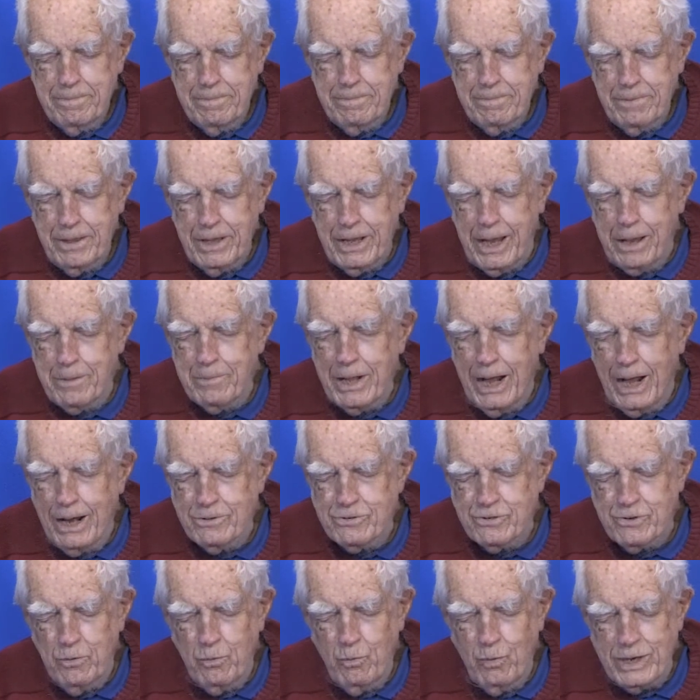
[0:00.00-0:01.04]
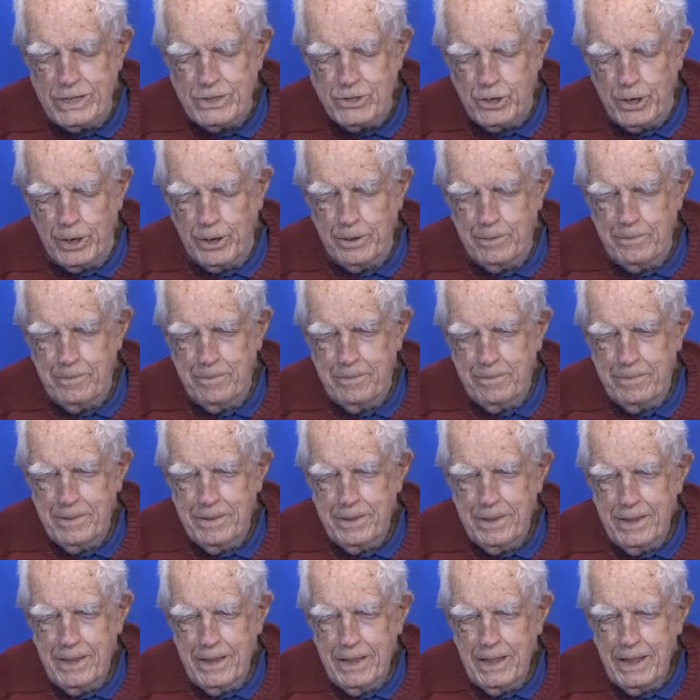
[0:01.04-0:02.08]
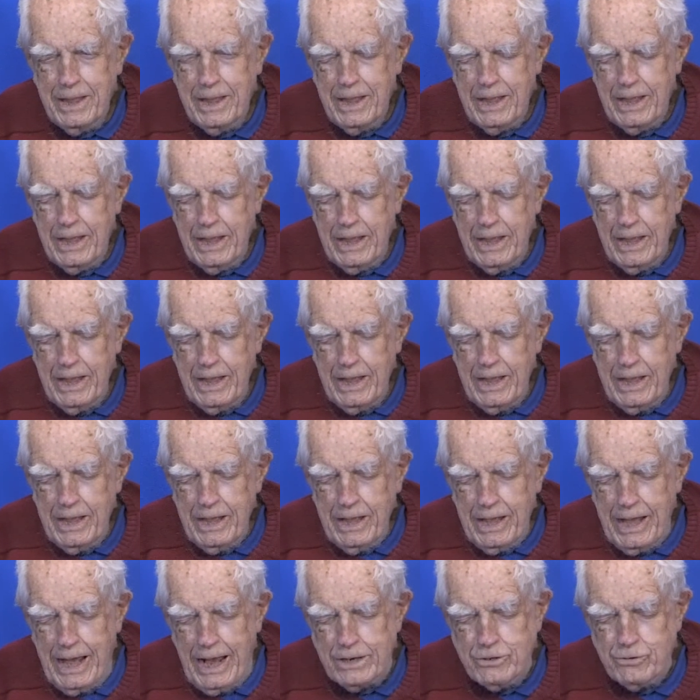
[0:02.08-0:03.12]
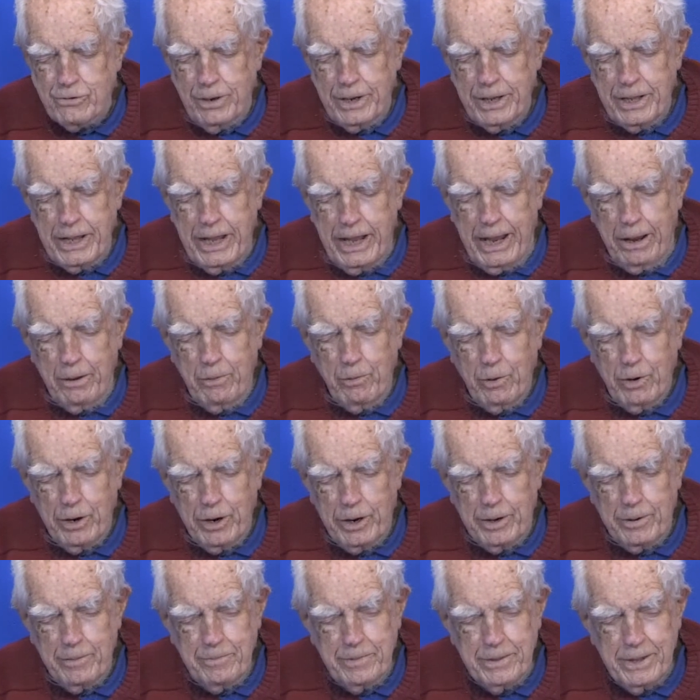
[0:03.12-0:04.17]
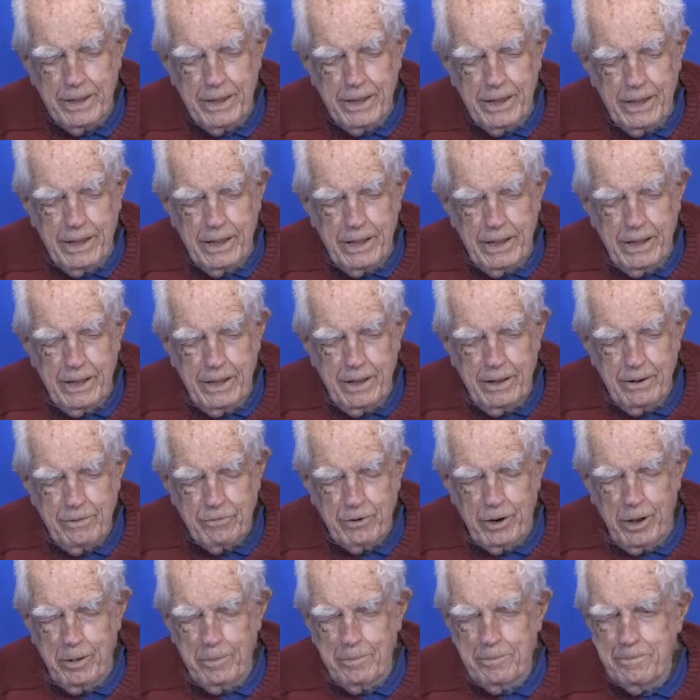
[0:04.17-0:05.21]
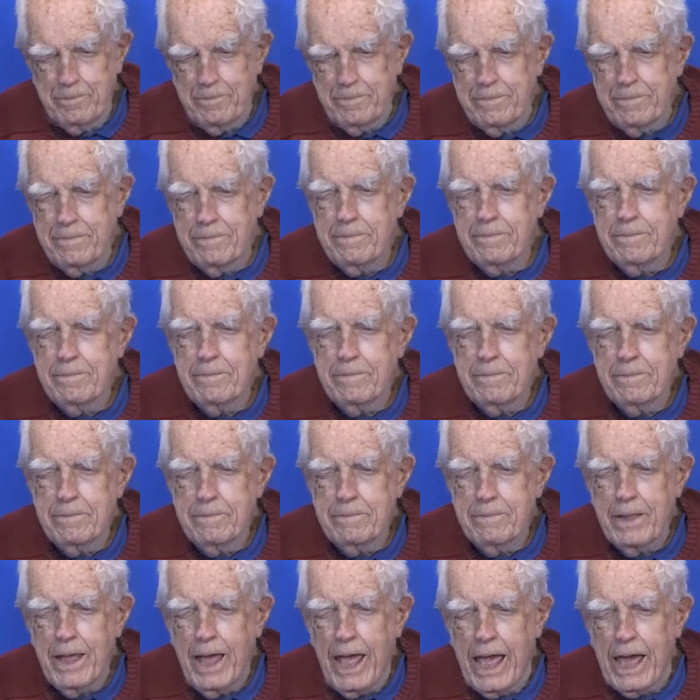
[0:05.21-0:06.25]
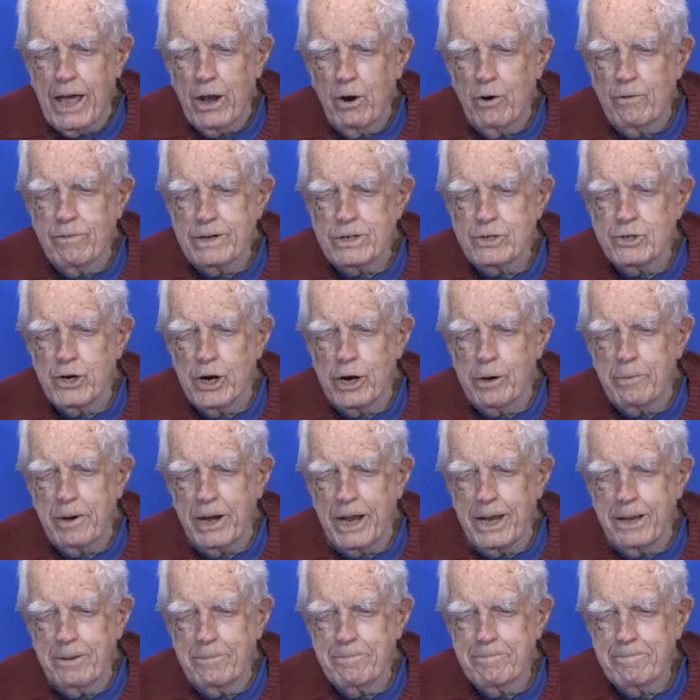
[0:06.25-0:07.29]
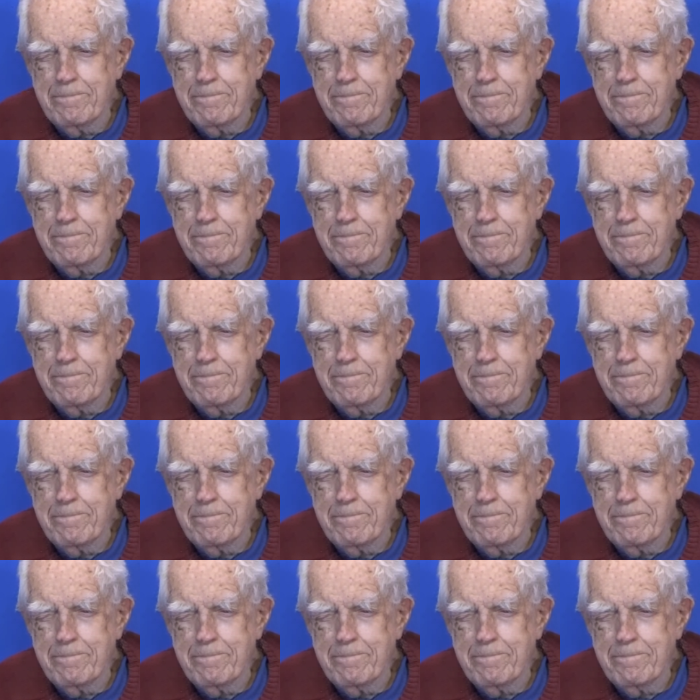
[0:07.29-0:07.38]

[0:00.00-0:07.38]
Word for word: Became the House of Windsor. Actually, they were from Hanover, Germany,